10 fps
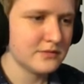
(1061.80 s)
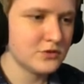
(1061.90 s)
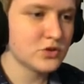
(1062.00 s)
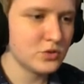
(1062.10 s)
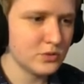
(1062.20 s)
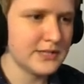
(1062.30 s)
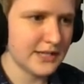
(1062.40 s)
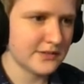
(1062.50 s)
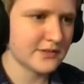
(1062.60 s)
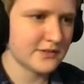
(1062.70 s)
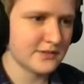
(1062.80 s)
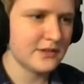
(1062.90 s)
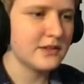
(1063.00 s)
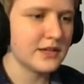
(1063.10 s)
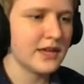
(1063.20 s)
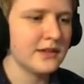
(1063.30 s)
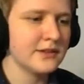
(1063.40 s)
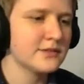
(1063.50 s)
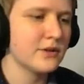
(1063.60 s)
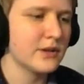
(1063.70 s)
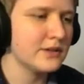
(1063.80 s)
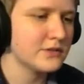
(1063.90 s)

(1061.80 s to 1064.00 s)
two disks in the case. Okay,